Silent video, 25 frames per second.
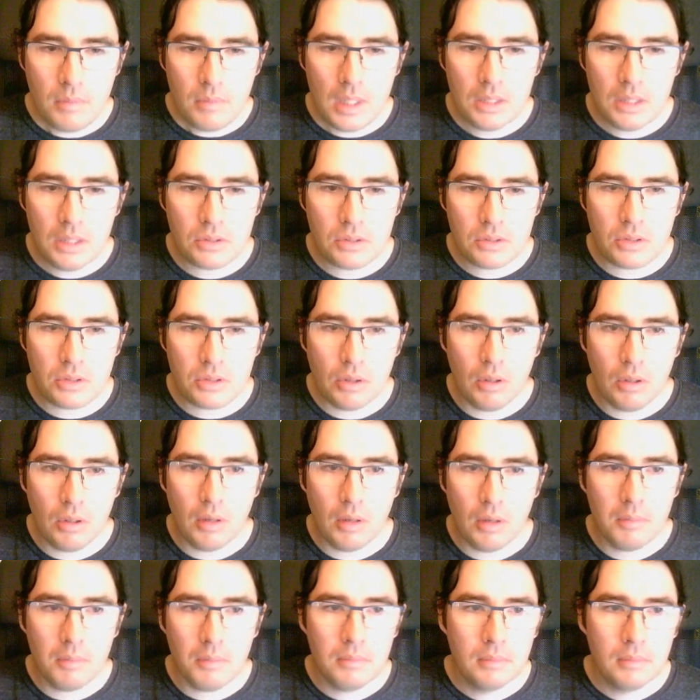
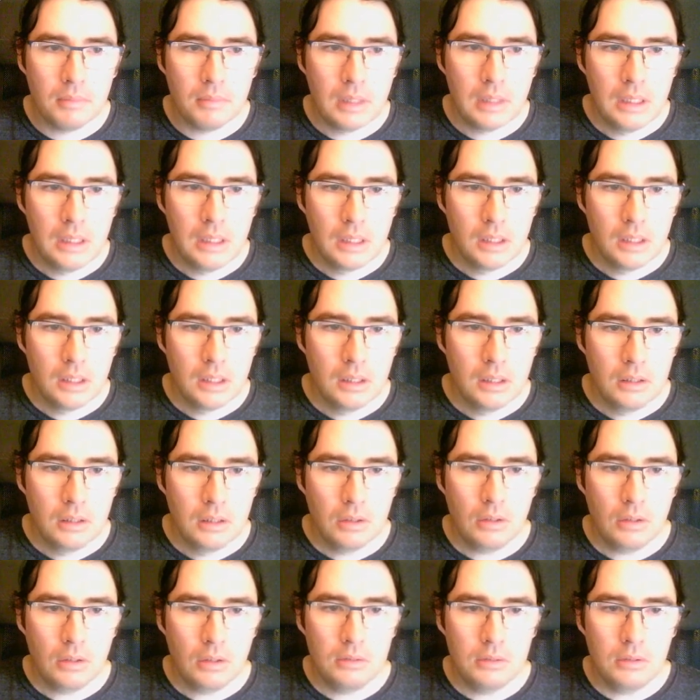So
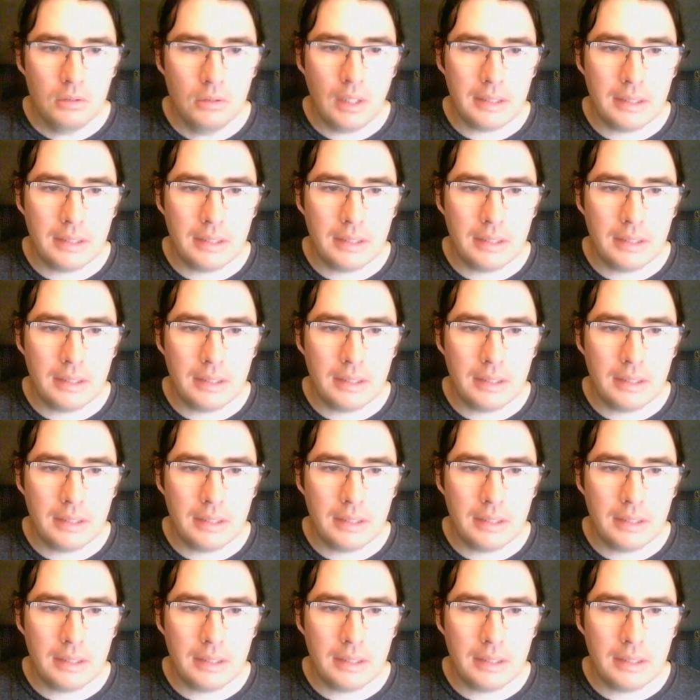like